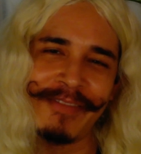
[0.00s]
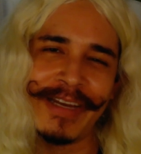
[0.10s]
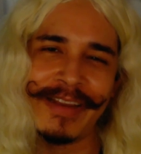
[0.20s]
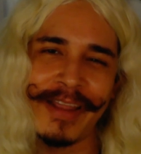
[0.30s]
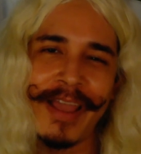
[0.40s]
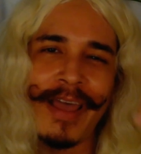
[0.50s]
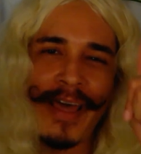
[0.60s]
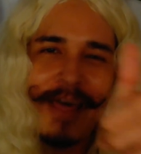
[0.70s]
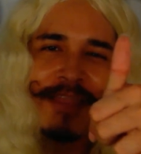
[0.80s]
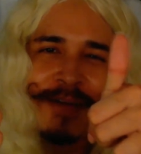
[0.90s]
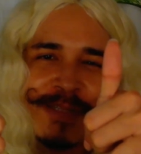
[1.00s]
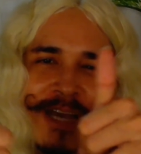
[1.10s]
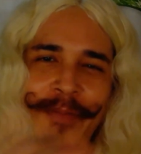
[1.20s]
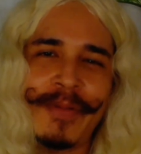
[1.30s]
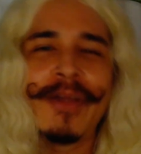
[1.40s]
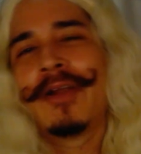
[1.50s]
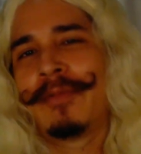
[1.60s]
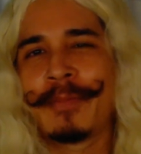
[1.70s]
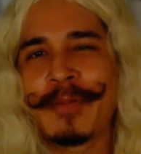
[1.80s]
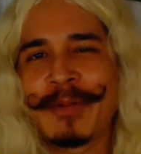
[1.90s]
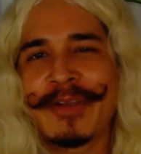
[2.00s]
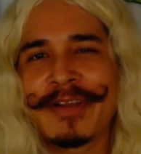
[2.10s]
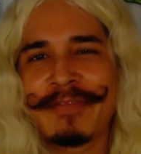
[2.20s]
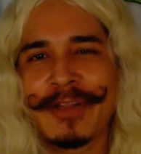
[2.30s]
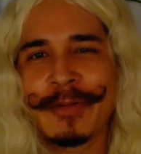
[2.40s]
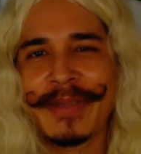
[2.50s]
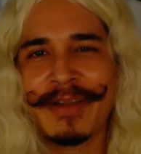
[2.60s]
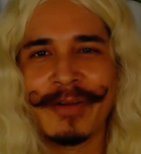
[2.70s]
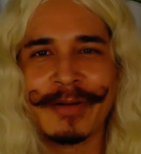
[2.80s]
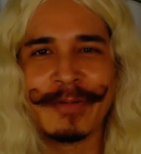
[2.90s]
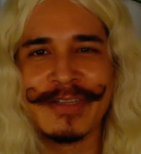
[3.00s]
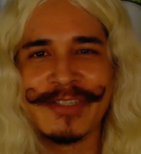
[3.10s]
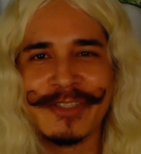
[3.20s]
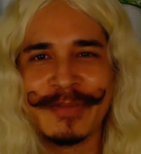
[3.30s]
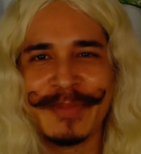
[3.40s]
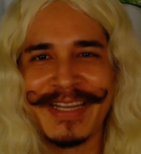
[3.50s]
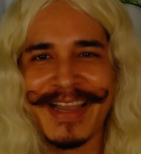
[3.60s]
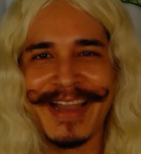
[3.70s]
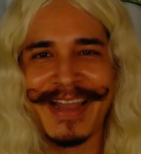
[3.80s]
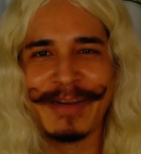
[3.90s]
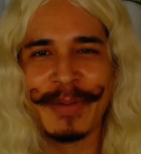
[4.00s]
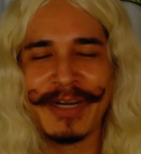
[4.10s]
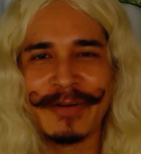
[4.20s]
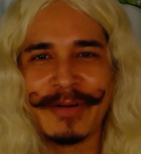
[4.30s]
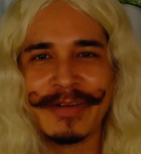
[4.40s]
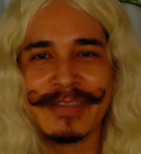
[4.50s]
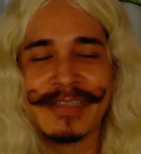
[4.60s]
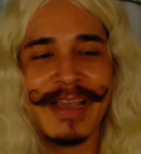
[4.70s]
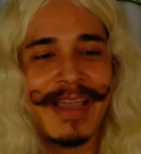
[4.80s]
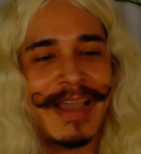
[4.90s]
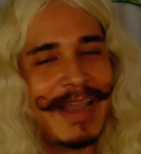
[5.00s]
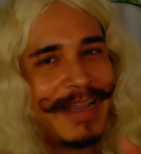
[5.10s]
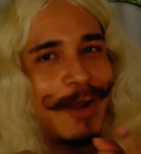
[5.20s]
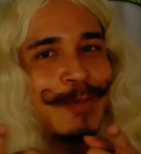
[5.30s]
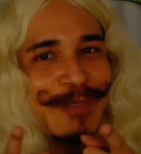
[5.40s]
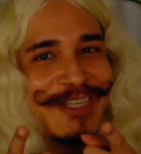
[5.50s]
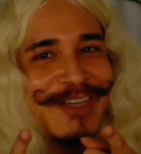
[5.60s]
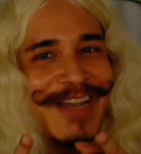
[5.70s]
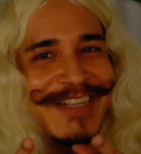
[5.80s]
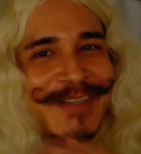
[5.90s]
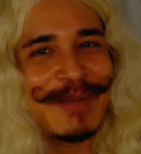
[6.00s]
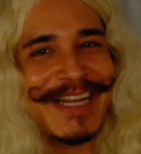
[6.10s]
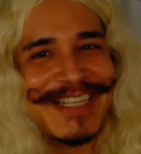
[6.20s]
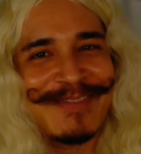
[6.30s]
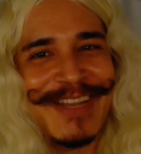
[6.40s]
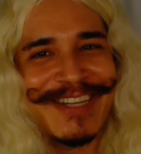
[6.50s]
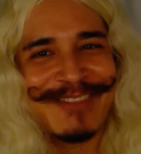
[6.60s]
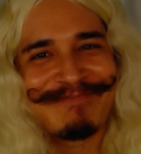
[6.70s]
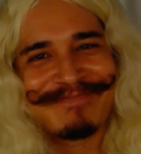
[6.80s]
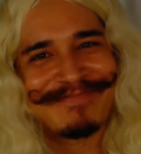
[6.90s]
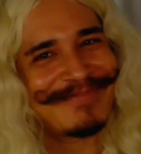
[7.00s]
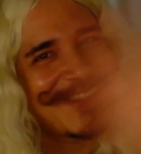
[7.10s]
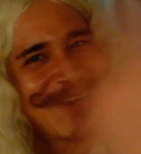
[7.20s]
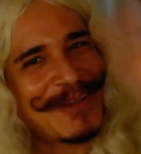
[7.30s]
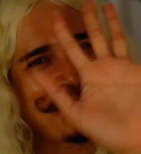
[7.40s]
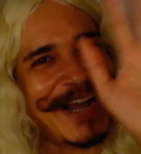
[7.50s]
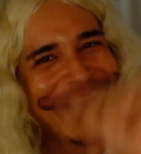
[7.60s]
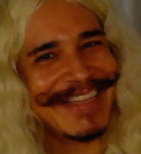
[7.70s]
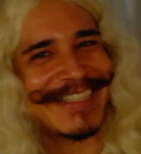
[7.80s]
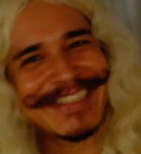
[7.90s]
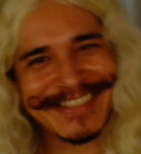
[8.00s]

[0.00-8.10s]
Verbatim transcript: giving it a thumbs up. Remember, you can follow me all across social media at PanaCurls, and I hope to see you guys in my next video. Bye!